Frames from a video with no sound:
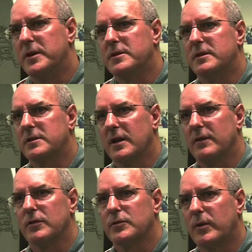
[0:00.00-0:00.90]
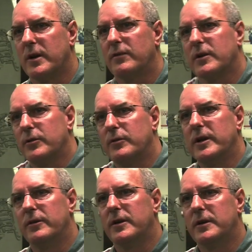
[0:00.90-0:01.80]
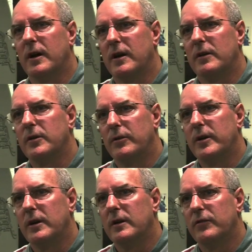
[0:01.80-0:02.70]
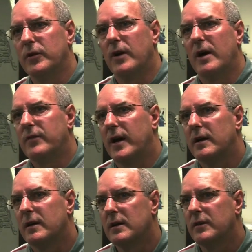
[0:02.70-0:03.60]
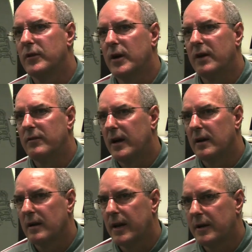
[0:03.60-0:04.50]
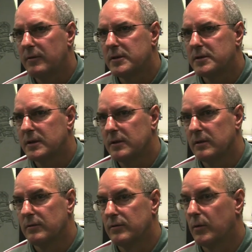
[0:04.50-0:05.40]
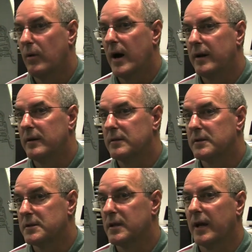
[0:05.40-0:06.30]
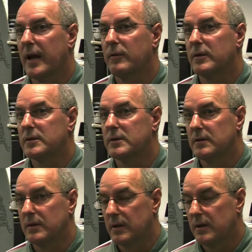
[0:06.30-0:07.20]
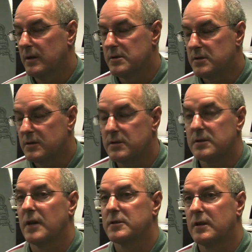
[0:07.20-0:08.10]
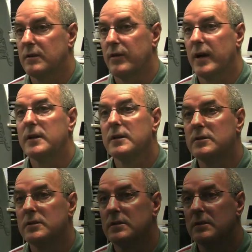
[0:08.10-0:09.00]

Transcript: business levels, whatever career you're in, if you have that language skill, for one, just the language is such an advantage.